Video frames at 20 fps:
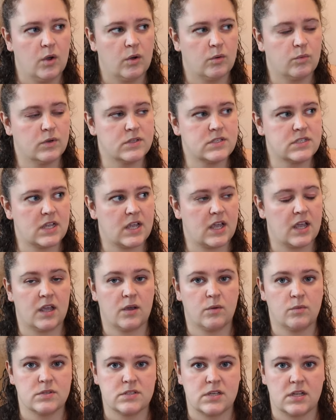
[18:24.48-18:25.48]
Was
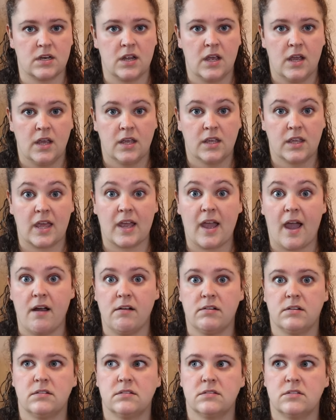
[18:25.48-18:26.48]
it King
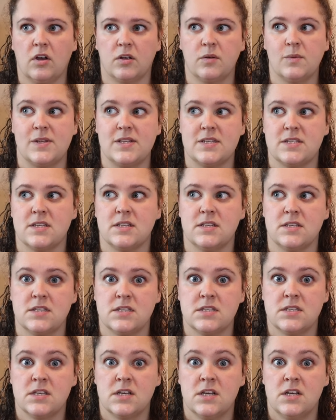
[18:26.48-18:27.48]
Harold
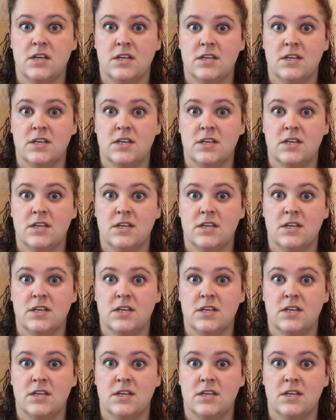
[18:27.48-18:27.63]
Godwinson's